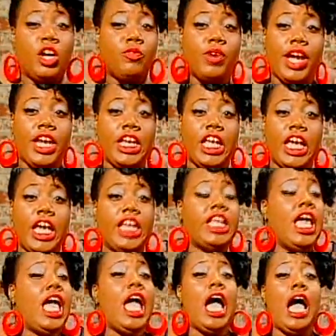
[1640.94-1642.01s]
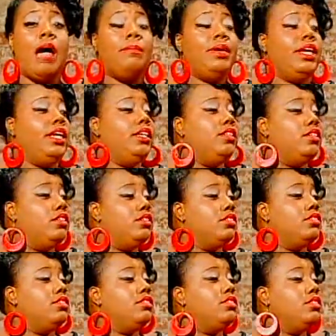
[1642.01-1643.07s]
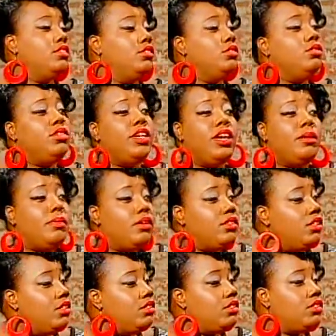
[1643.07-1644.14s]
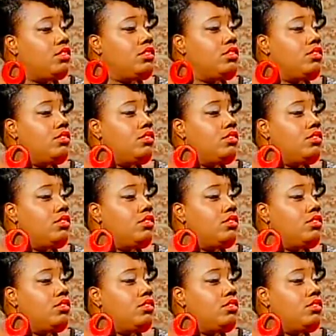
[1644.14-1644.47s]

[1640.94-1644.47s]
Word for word: decorated. I mean, do you care about this?